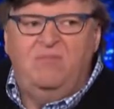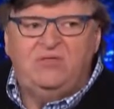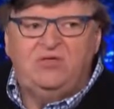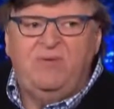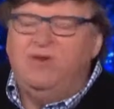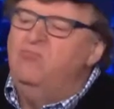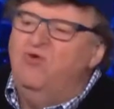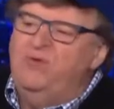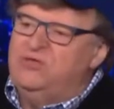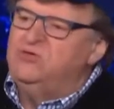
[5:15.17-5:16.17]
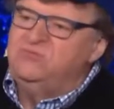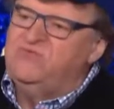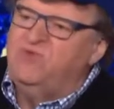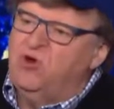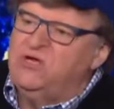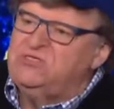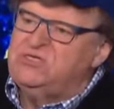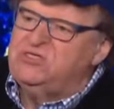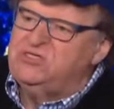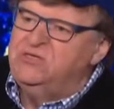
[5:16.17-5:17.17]
I'm not talking about a movement in terms of an
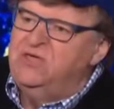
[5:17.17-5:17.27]
organization.